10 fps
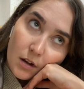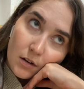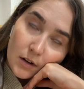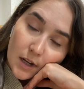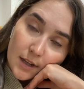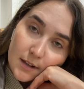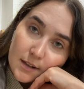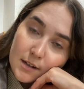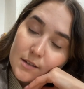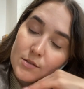All right,
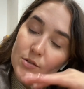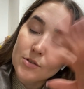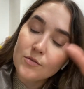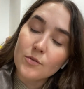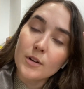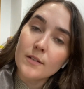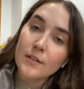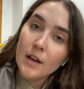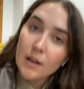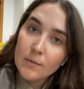it is
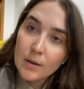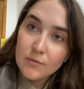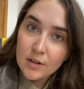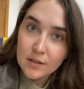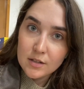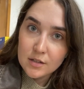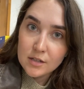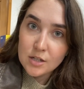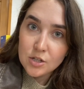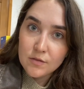2:45. I'm finally done
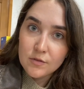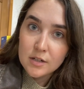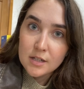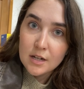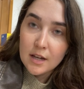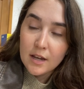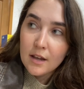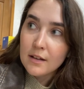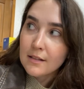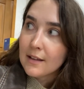teaching for today.